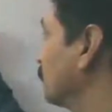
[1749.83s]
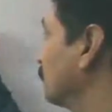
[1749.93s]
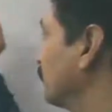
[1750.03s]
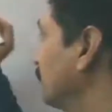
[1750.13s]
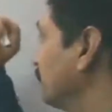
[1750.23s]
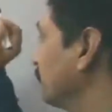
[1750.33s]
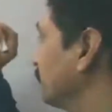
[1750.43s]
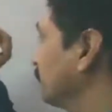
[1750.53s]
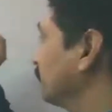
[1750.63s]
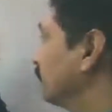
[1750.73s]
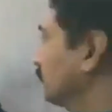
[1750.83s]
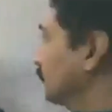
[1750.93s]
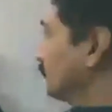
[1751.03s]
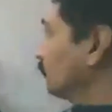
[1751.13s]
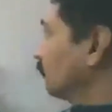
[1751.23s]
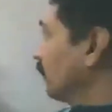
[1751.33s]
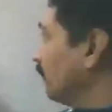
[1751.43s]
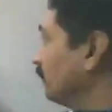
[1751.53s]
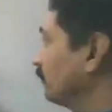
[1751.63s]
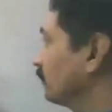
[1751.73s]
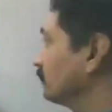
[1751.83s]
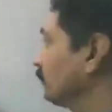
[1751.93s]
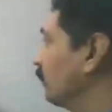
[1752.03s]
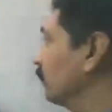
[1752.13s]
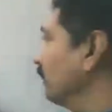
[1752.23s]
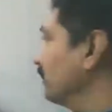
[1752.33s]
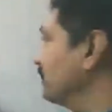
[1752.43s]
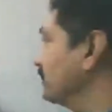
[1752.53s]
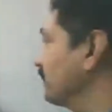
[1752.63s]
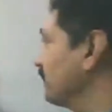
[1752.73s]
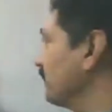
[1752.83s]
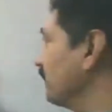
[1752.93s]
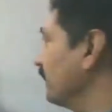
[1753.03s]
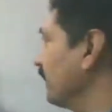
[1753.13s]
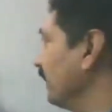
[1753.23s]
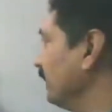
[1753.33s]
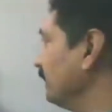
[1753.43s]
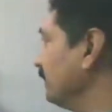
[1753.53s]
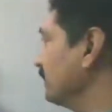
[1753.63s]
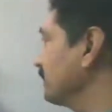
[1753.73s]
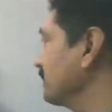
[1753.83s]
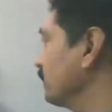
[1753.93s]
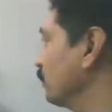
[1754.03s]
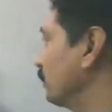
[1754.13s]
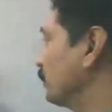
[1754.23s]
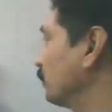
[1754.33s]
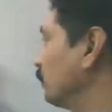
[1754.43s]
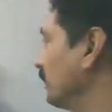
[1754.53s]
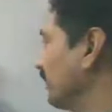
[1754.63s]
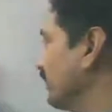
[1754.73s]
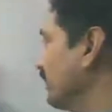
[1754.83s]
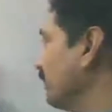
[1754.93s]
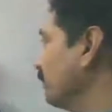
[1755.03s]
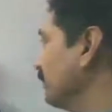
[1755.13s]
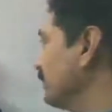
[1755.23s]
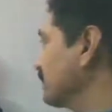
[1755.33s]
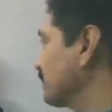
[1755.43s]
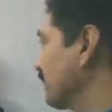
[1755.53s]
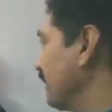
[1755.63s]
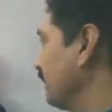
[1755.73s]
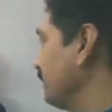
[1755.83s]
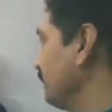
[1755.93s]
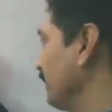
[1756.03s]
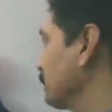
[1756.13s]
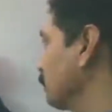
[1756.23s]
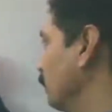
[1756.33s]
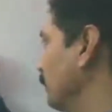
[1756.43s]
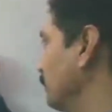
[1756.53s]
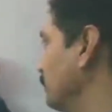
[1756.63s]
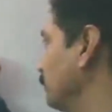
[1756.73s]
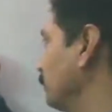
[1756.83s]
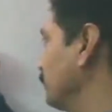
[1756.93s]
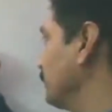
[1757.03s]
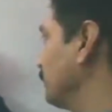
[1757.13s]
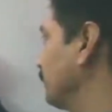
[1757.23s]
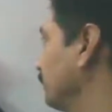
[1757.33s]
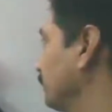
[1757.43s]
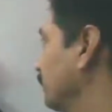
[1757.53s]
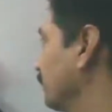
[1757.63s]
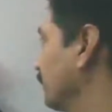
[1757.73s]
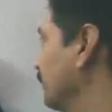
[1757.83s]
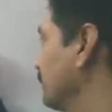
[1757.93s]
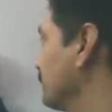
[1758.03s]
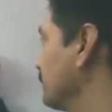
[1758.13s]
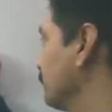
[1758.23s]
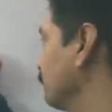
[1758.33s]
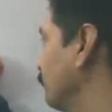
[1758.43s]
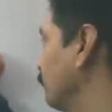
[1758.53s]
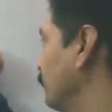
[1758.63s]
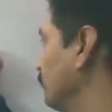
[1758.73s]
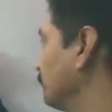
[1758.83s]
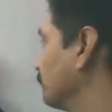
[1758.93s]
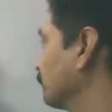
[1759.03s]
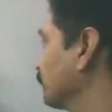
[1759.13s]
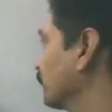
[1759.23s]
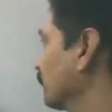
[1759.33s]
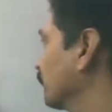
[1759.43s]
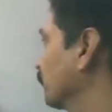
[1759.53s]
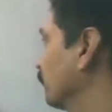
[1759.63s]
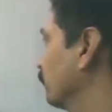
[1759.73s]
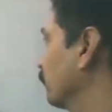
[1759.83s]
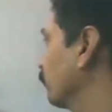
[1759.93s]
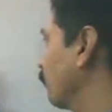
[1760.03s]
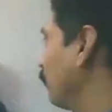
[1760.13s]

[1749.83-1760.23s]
Right? Why? Because formula is AN is equal to A plus N minus 1 into D. Right? This is the formula. For